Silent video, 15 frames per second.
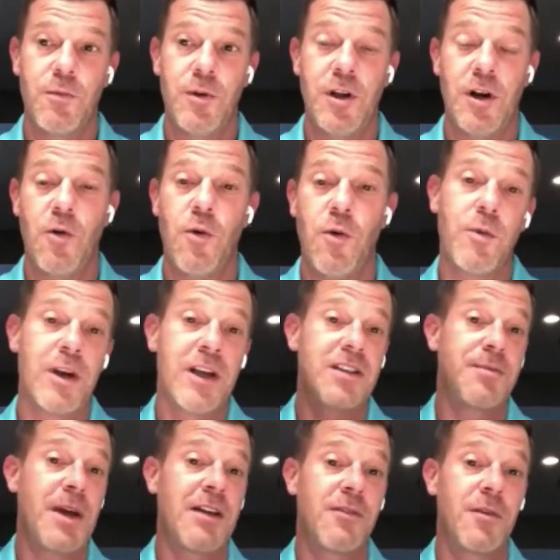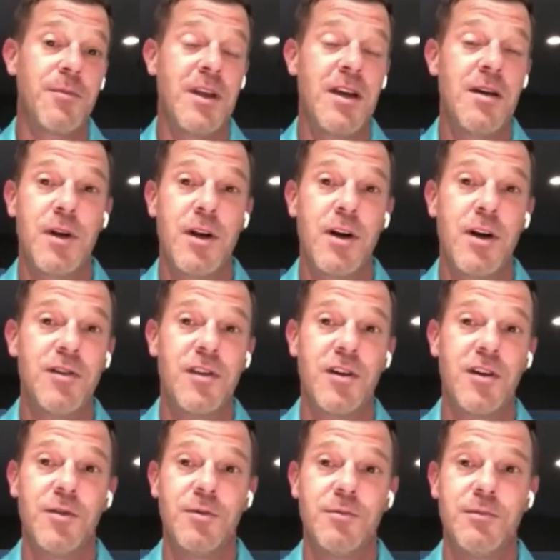what we expect from them, but
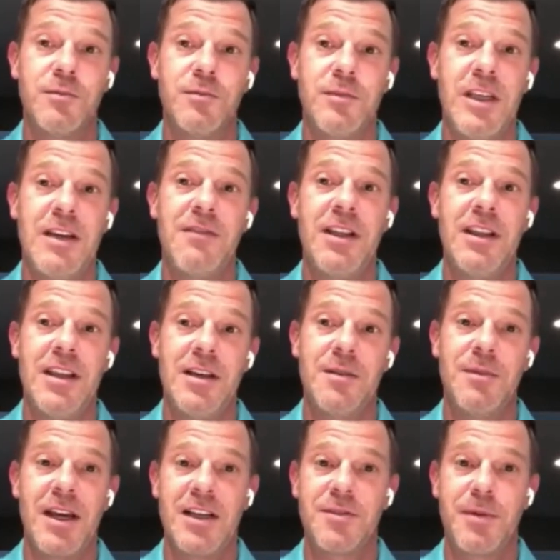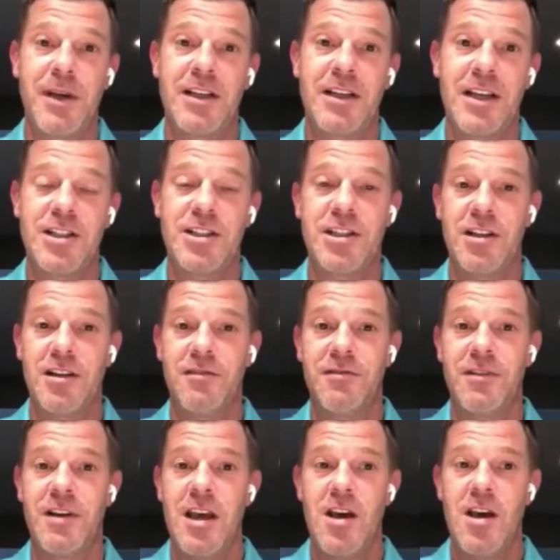also giving them the expectation of
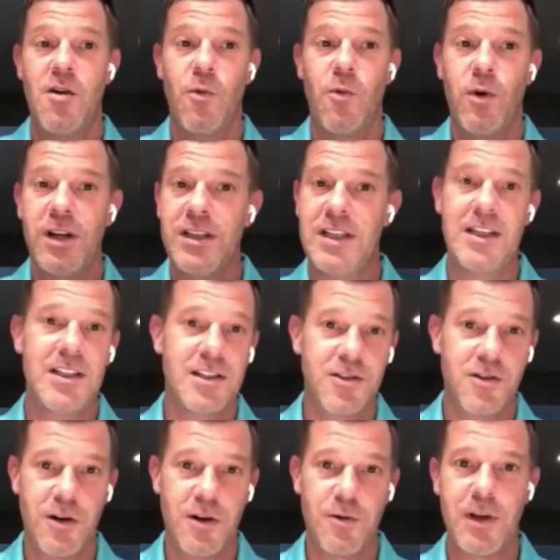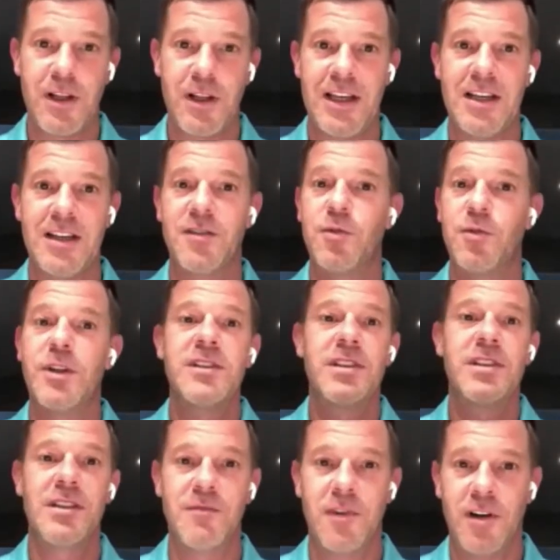what dentistry really is, what's
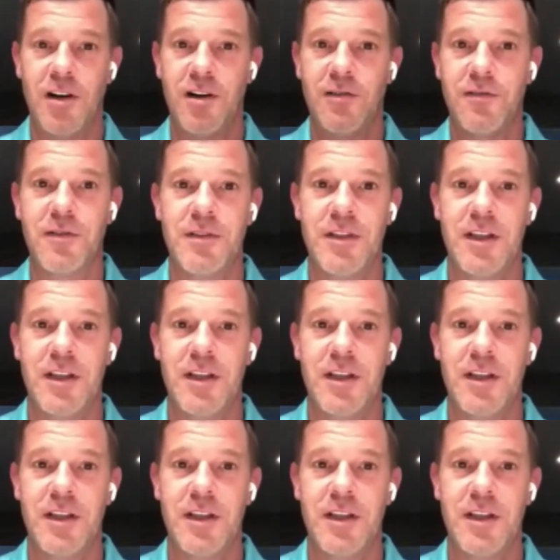it involve.